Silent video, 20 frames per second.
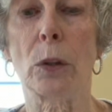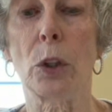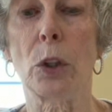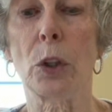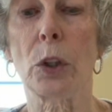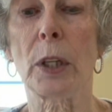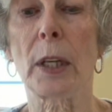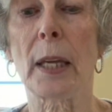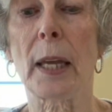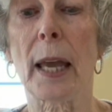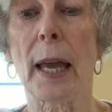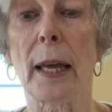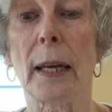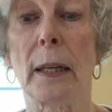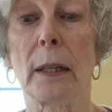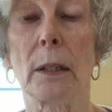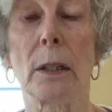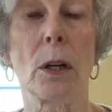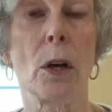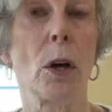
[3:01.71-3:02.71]
looking at
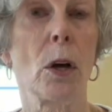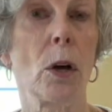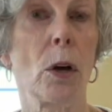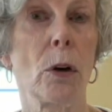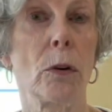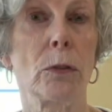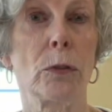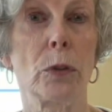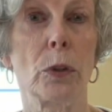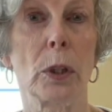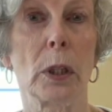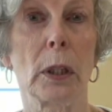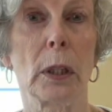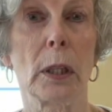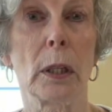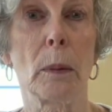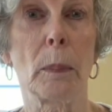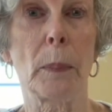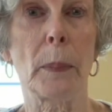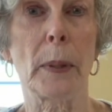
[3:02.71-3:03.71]
it for a
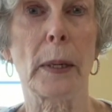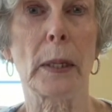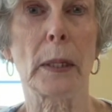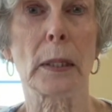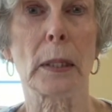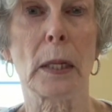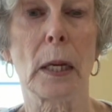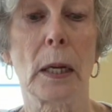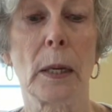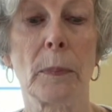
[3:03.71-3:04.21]
little bit